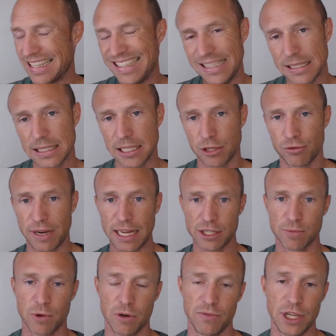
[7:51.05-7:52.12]
easily create
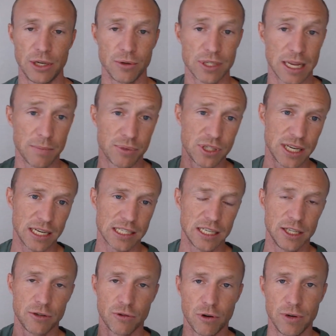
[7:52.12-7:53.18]
small videos and
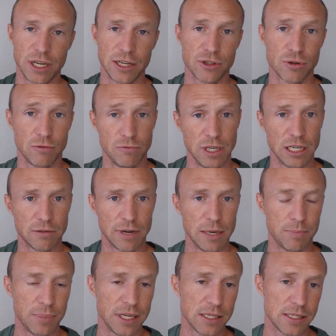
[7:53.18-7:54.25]
potentially grow it into a really
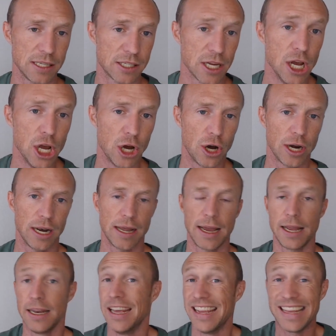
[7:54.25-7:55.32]
great business online.